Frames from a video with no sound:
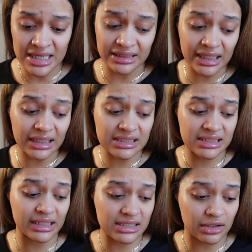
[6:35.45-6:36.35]
They gotta
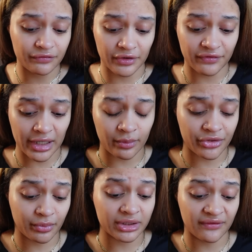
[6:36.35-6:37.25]
sit and self reflect
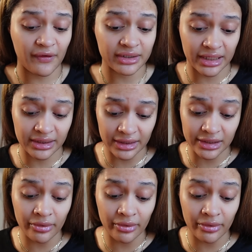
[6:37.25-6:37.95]
with what the fuck they did.